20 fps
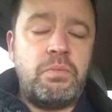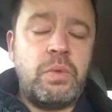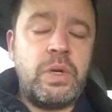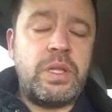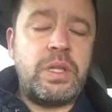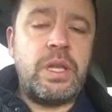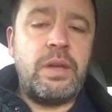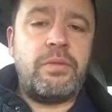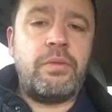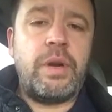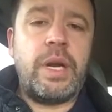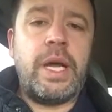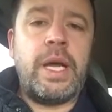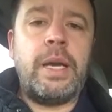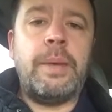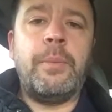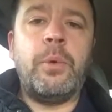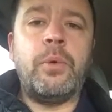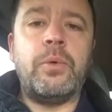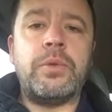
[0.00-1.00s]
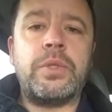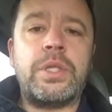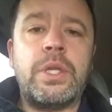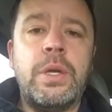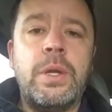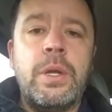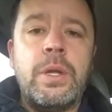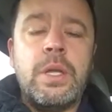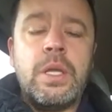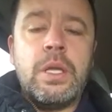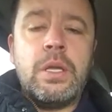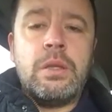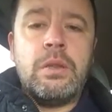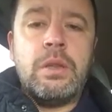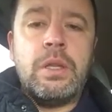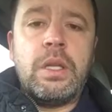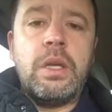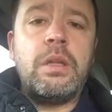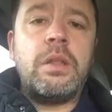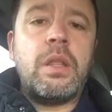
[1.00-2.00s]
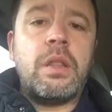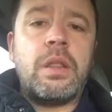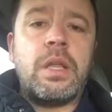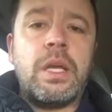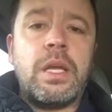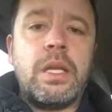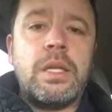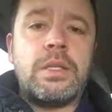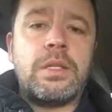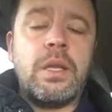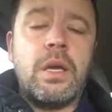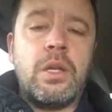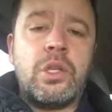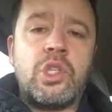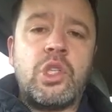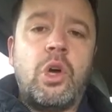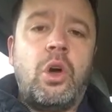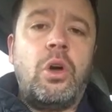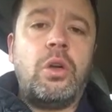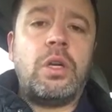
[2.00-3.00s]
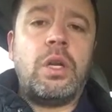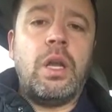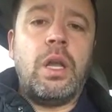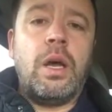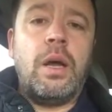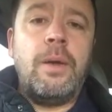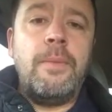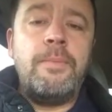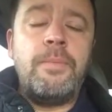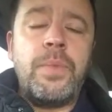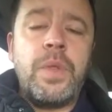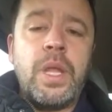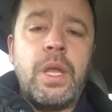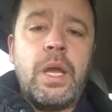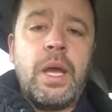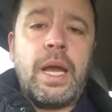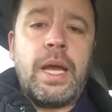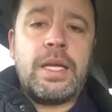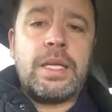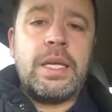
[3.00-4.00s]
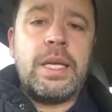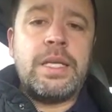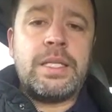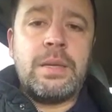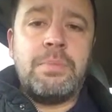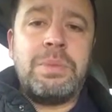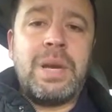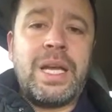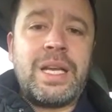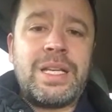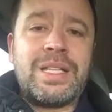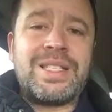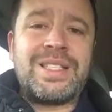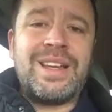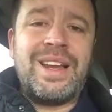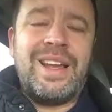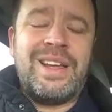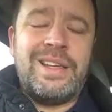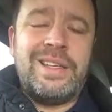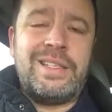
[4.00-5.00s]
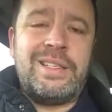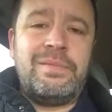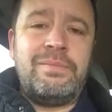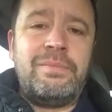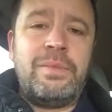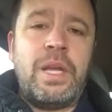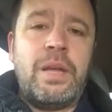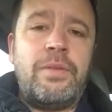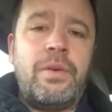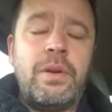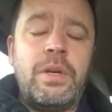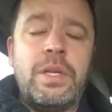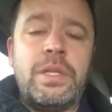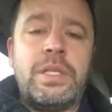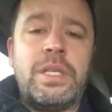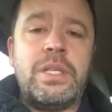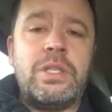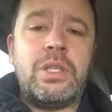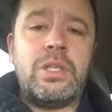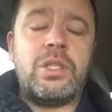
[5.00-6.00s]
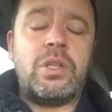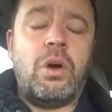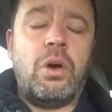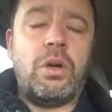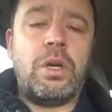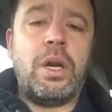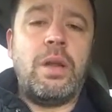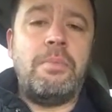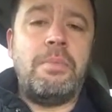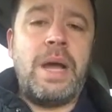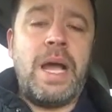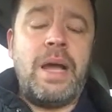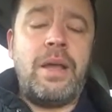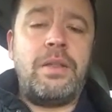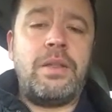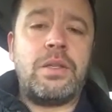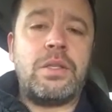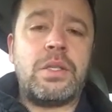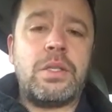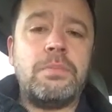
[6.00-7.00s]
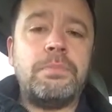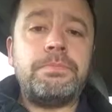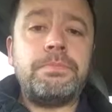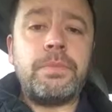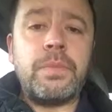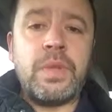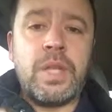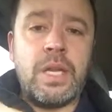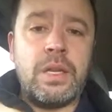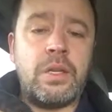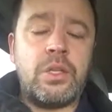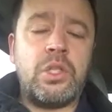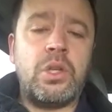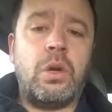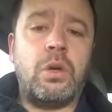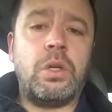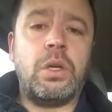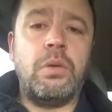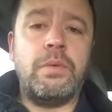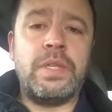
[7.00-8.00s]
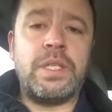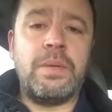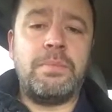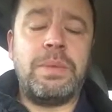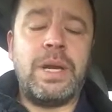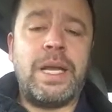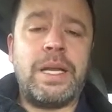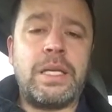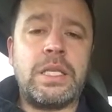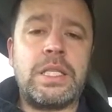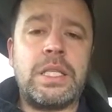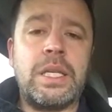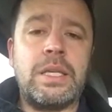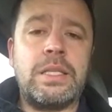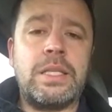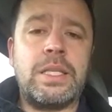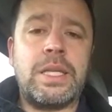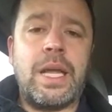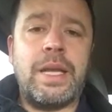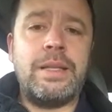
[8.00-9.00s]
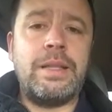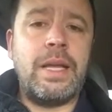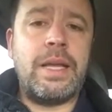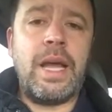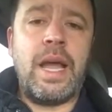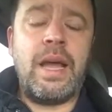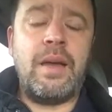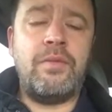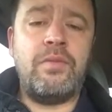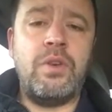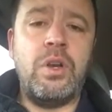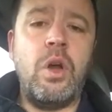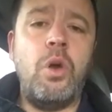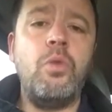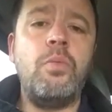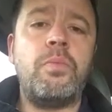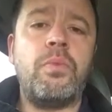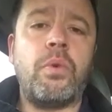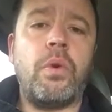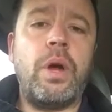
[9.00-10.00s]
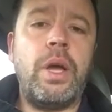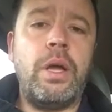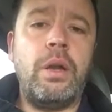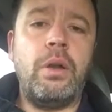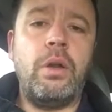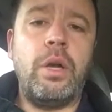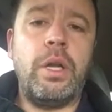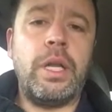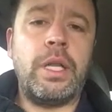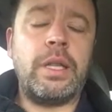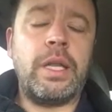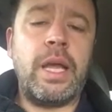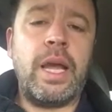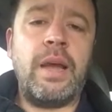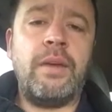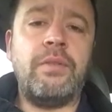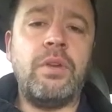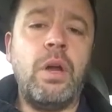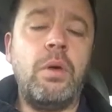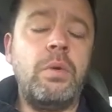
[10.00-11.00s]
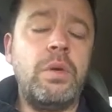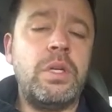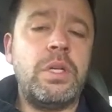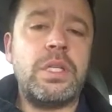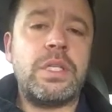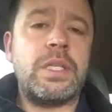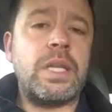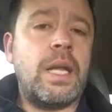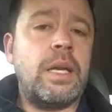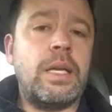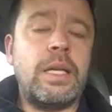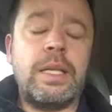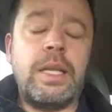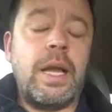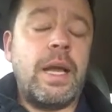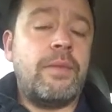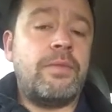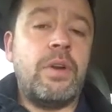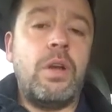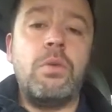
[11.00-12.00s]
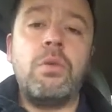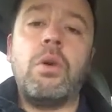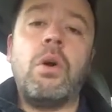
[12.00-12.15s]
With different animals. The other thing is that a toddler is a blank slate. If I'm going to teach a toddler maths, then a toddler is a blank slate. They have no prior learning, they have no understanding, they have no